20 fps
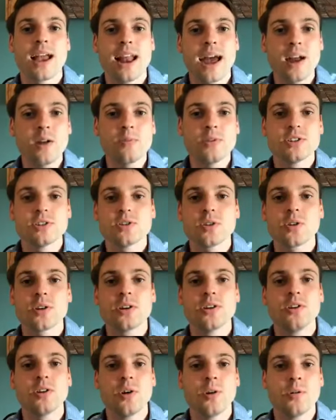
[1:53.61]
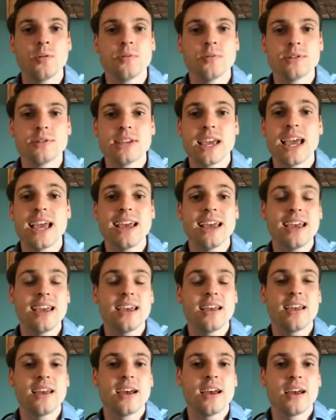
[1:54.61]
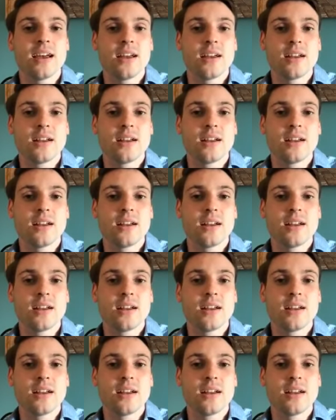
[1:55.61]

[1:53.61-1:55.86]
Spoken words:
And how do we start, taking